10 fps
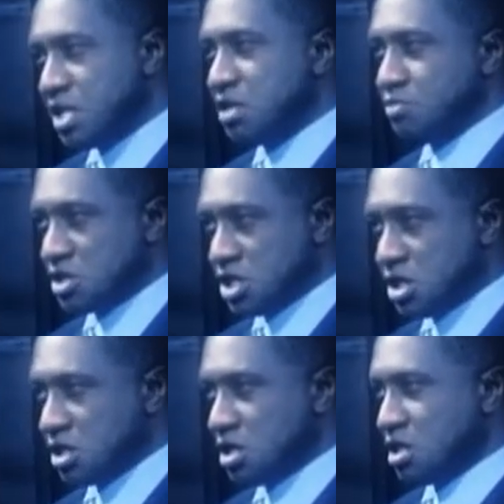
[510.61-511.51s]
men in
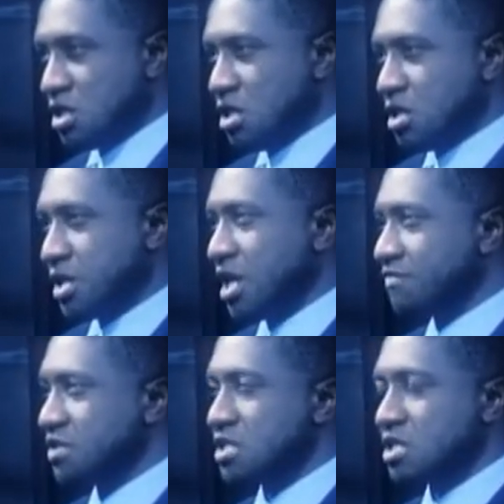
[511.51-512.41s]
particular, they
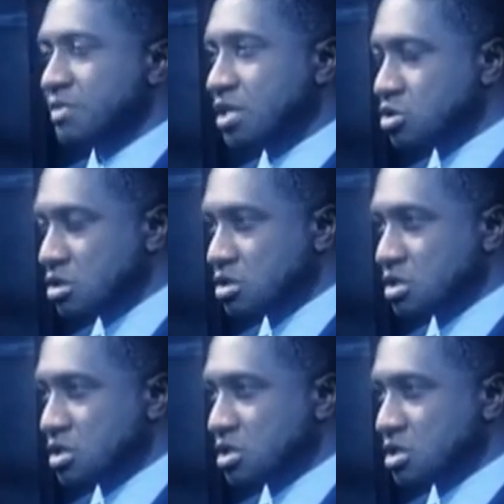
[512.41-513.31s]
have this thing about
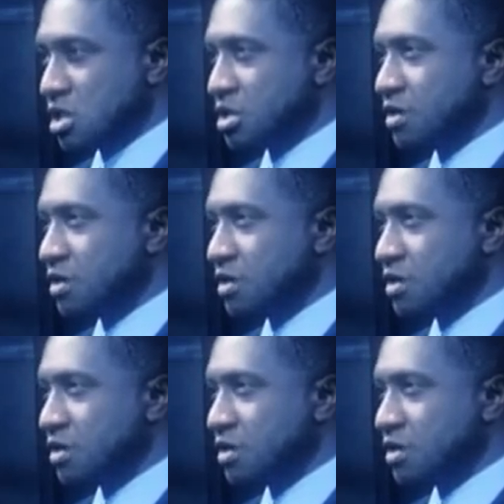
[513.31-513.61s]
doctors, and